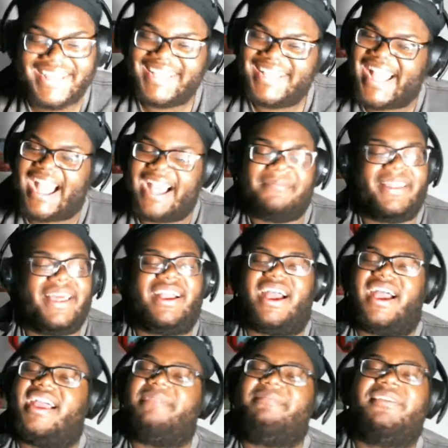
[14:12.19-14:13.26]
I'm like, all
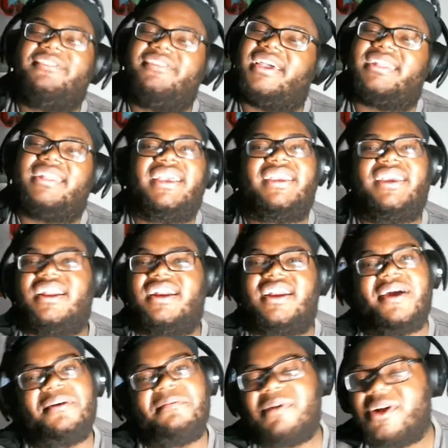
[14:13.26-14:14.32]
right, bro, you gotta like cut it
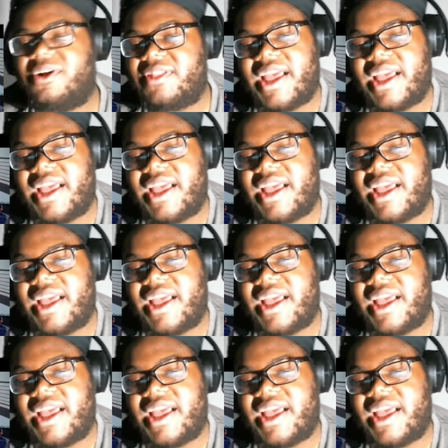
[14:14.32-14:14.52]
out, bro.